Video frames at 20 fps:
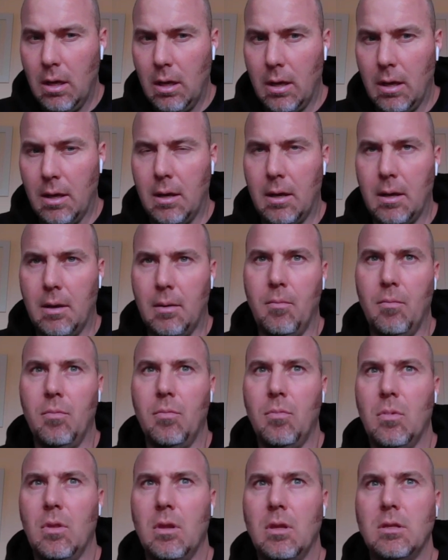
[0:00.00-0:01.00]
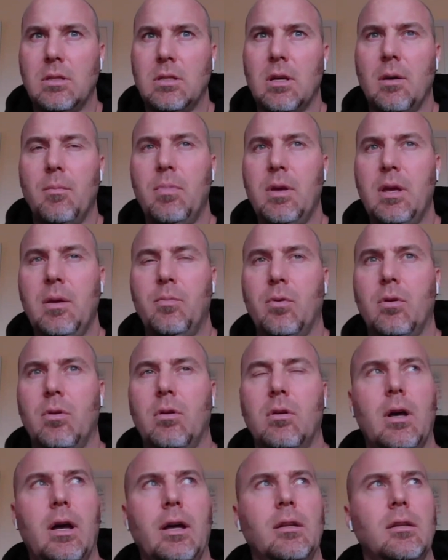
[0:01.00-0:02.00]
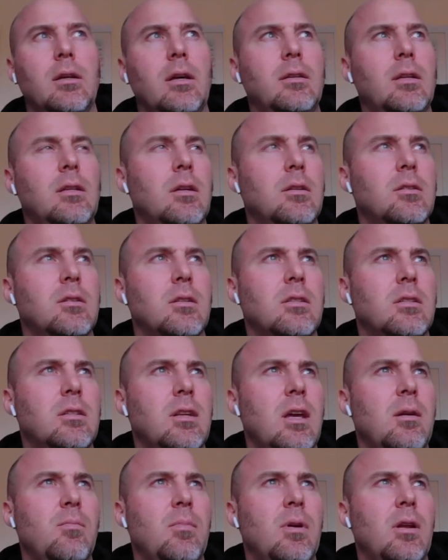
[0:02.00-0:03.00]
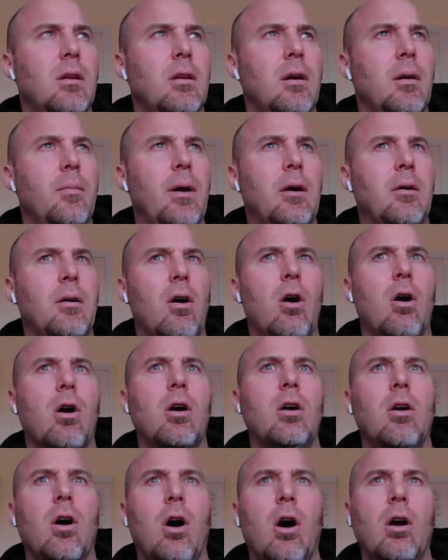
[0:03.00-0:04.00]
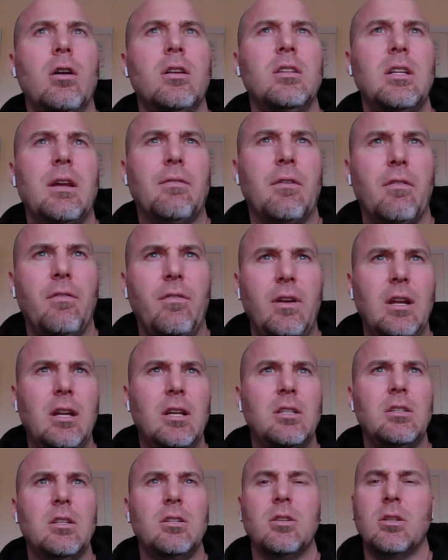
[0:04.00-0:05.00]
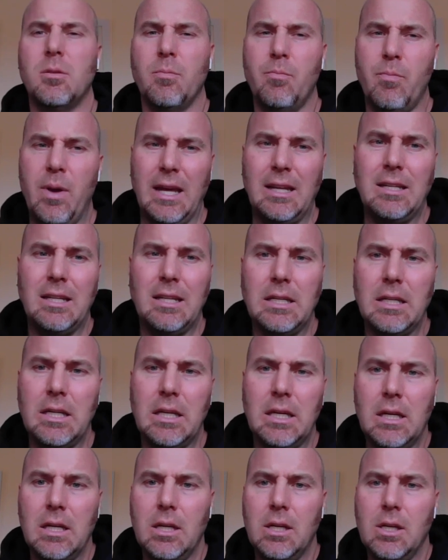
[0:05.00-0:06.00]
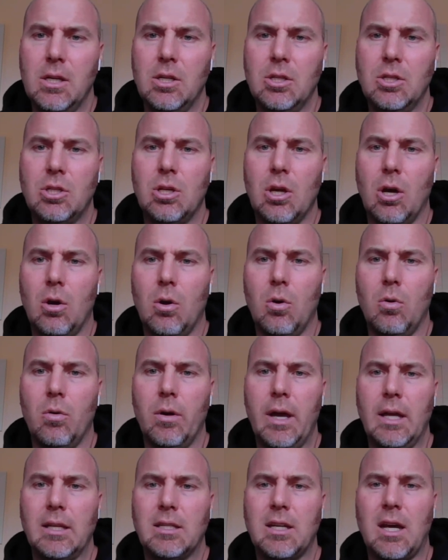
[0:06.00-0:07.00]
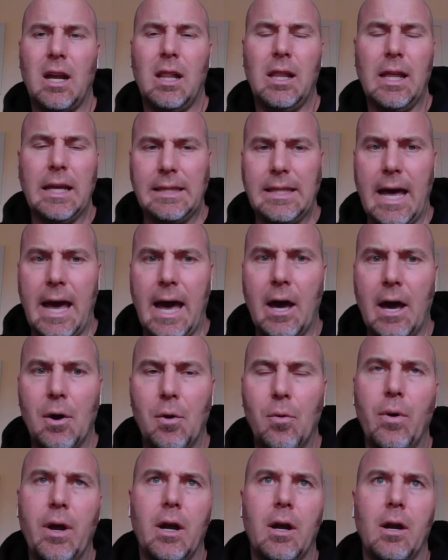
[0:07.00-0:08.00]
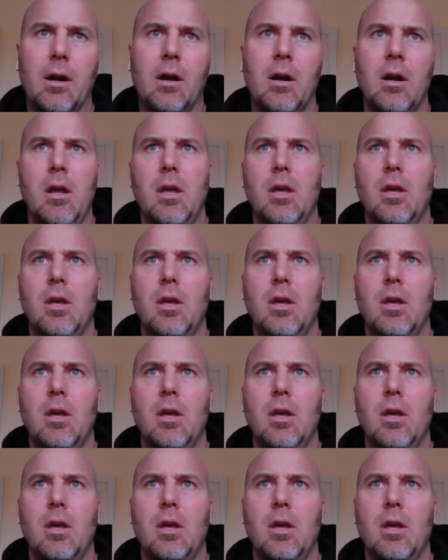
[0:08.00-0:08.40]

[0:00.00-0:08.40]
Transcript: Some people, I think there's a statement about art. Art is never finished; it's just abandoned. So it's kind of like that, where